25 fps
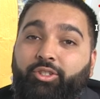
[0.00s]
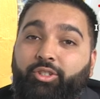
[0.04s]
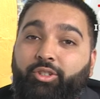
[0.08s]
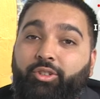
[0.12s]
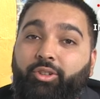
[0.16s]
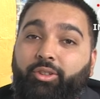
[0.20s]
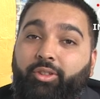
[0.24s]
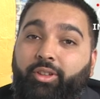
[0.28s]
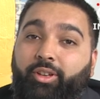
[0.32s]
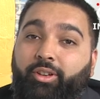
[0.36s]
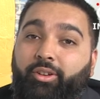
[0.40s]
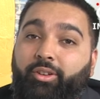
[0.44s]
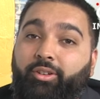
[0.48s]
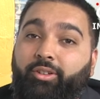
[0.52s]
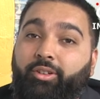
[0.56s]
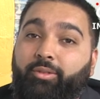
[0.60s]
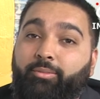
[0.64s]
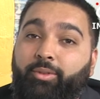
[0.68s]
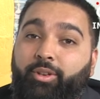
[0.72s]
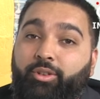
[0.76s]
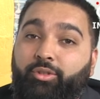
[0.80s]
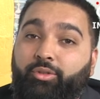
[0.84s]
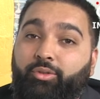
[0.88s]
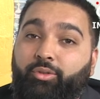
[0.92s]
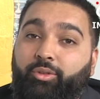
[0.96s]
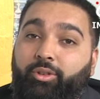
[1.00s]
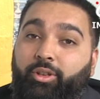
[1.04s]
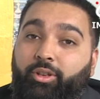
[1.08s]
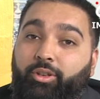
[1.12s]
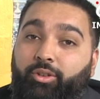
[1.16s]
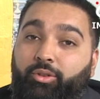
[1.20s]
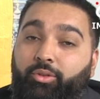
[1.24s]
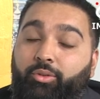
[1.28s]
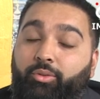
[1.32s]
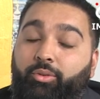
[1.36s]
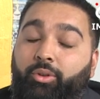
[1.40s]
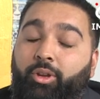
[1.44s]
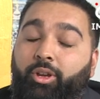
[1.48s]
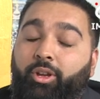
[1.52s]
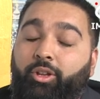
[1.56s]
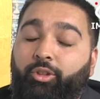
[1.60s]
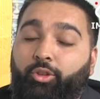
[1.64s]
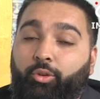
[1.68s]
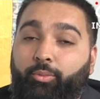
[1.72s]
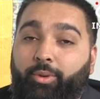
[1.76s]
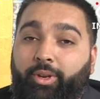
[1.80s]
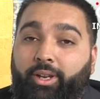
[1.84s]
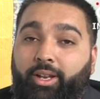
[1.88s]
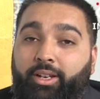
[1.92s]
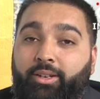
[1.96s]
to your dhikr to make sure that you
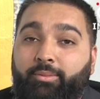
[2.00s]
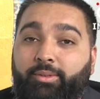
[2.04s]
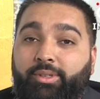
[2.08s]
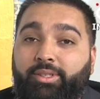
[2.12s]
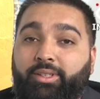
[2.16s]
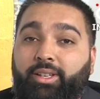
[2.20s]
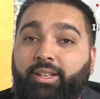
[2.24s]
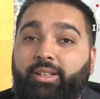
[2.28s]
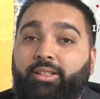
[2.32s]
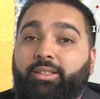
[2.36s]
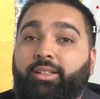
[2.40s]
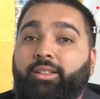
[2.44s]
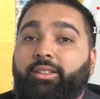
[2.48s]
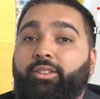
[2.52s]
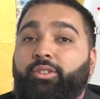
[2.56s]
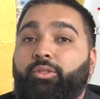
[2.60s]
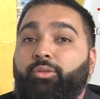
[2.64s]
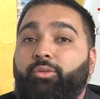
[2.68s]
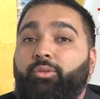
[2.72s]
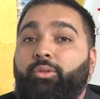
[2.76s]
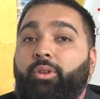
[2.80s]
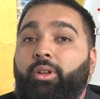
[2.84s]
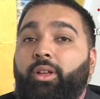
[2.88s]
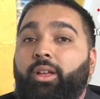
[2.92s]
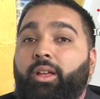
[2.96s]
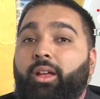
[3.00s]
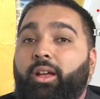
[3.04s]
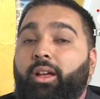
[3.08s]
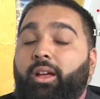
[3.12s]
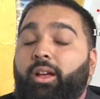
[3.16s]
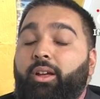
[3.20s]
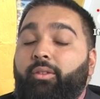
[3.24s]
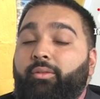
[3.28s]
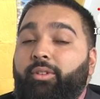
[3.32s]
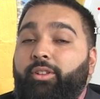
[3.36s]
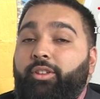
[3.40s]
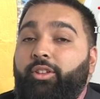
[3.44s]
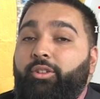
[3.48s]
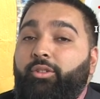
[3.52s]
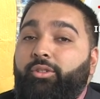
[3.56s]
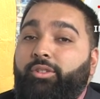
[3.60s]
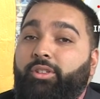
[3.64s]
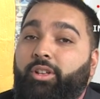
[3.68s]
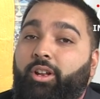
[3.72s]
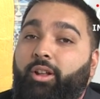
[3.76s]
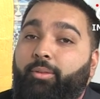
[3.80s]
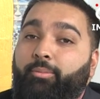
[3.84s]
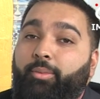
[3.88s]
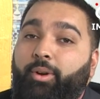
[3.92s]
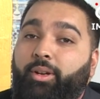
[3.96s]
don't make any mistakes and to uh, render your
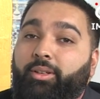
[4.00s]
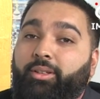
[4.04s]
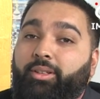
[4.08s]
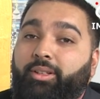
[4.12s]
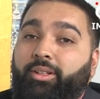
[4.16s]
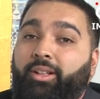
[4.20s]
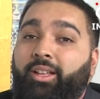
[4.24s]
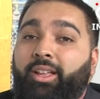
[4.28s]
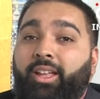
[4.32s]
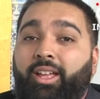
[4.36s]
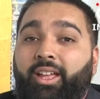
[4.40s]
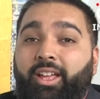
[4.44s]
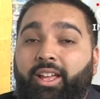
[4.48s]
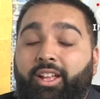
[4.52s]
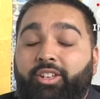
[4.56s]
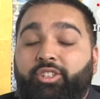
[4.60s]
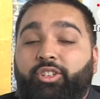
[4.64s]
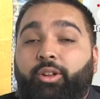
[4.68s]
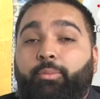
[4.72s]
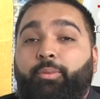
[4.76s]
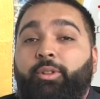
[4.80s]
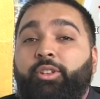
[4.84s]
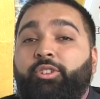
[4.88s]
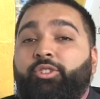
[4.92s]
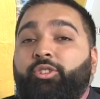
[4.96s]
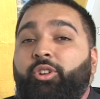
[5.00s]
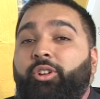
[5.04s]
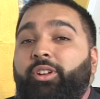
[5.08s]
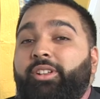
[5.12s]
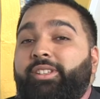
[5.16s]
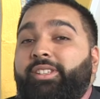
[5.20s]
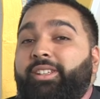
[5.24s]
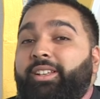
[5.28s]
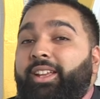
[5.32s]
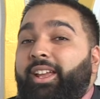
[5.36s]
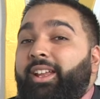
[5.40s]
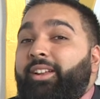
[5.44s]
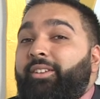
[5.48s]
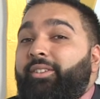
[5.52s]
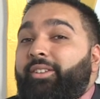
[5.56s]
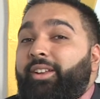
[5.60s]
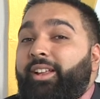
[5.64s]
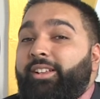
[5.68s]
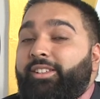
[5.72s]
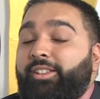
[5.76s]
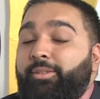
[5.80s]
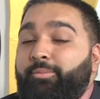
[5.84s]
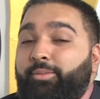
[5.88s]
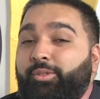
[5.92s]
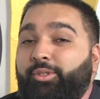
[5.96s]
salah batil. Inshallah, please join us again on the
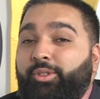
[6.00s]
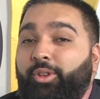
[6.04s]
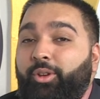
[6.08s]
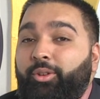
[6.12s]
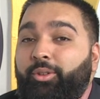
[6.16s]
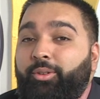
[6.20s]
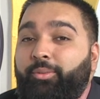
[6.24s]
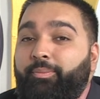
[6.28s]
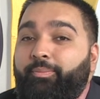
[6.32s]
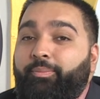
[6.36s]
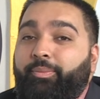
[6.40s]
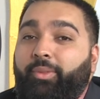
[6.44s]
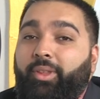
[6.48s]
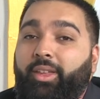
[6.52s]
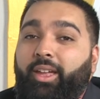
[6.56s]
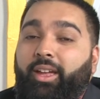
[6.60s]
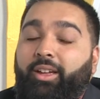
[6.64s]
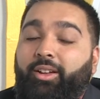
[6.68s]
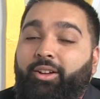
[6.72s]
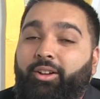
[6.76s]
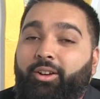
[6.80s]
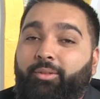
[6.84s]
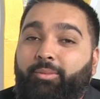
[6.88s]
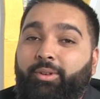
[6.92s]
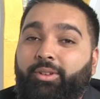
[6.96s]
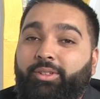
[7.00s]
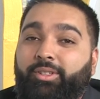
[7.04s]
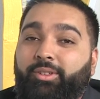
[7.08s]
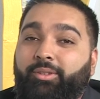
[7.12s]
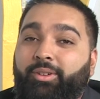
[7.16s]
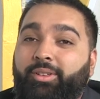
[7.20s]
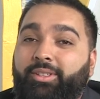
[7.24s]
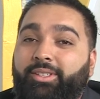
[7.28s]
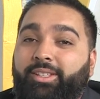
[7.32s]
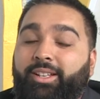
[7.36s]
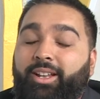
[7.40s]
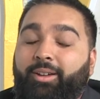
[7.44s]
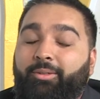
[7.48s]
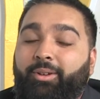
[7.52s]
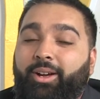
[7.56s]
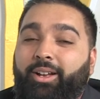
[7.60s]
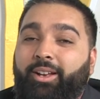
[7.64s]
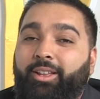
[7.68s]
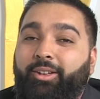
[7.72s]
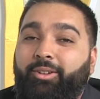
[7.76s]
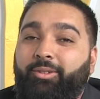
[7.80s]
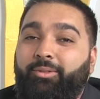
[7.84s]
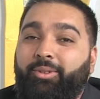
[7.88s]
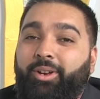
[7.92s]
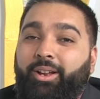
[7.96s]
next episode. Ahkam SOS.
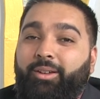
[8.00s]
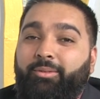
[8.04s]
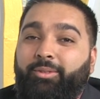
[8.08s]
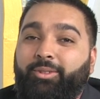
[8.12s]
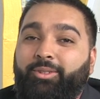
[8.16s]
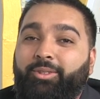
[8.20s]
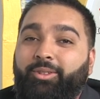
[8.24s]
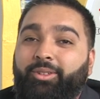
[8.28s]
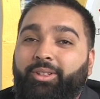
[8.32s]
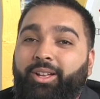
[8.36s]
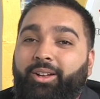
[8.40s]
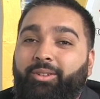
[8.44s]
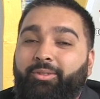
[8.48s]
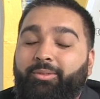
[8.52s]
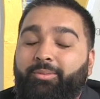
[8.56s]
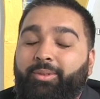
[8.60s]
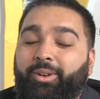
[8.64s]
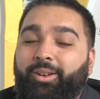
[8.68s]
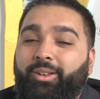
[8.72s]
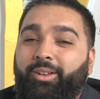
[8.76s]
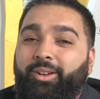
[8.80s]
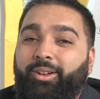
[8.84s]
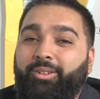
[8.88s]
Assalamu alaikum wa rahmatullah wa